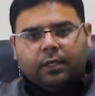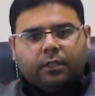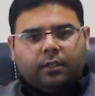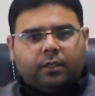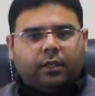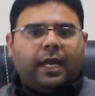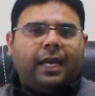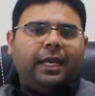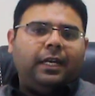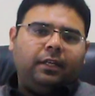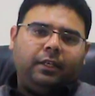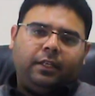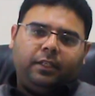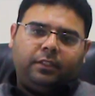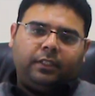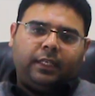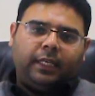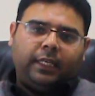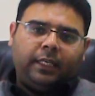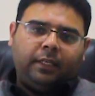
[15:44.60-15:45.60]
trial
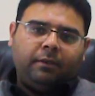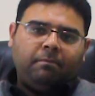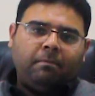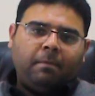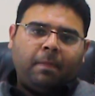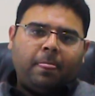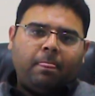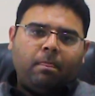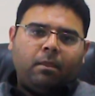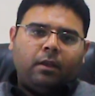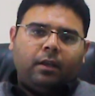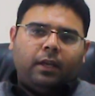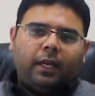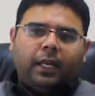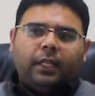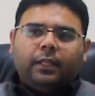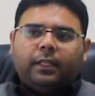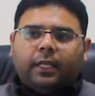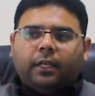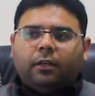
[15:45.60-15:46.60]
design,
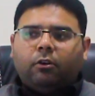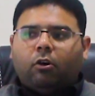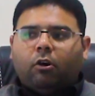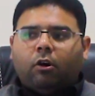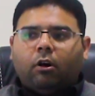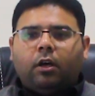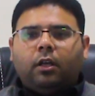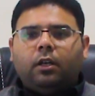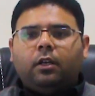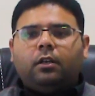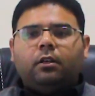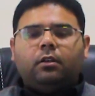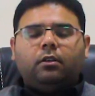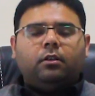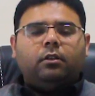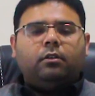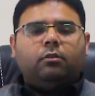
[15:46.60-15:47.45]
and then all